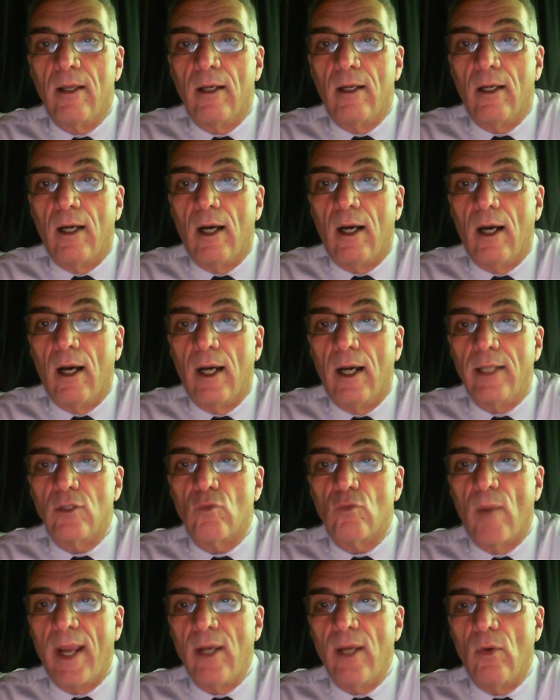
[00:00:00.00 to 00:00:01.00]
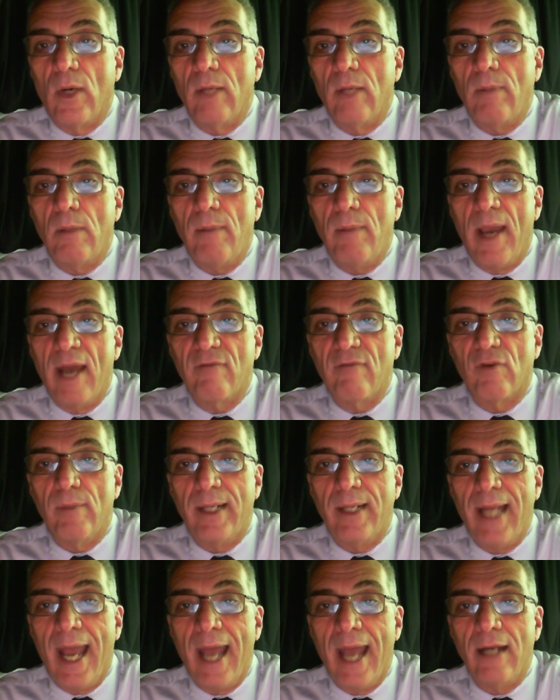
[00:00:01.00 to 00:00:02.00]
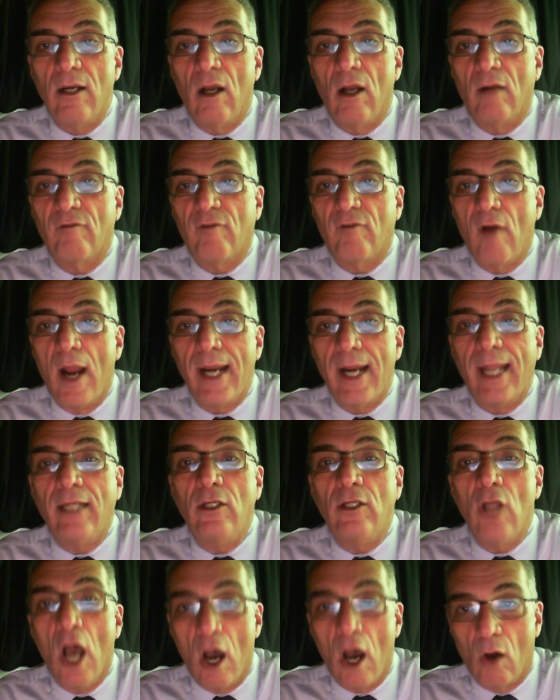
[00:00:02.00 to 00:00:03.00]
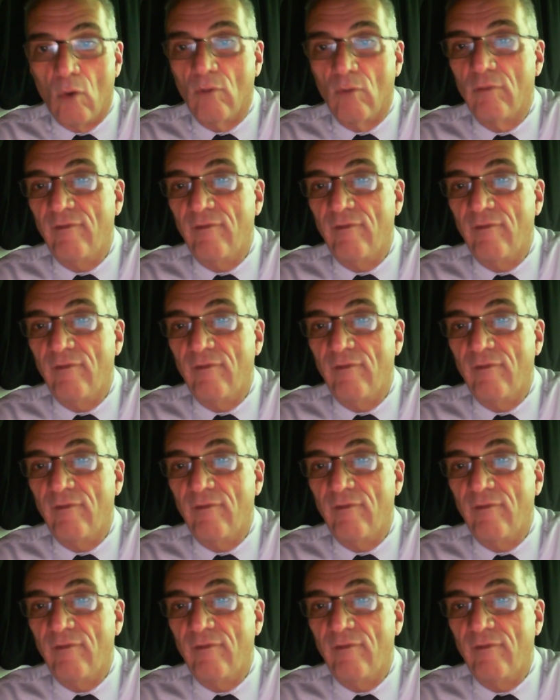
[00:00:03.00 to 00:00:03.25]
Uh, is rain going to be bad for Manhattan on Friday? No.